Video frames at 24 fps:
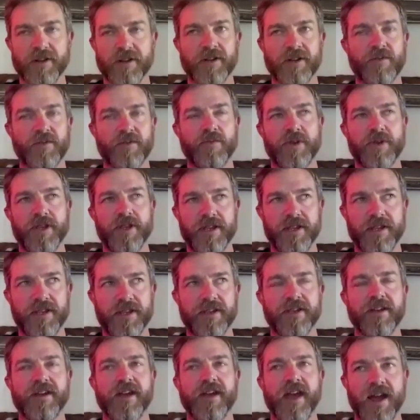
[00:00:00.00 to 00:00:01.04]
Like,
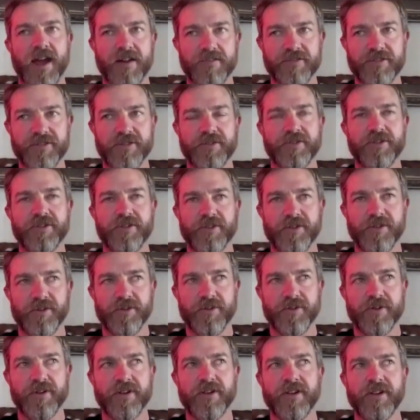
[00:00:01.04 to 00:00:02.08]
we have to
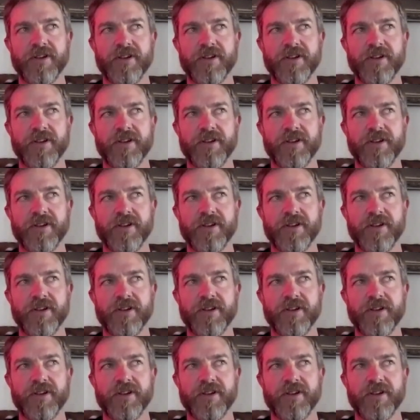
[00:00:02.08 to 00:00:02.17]
do,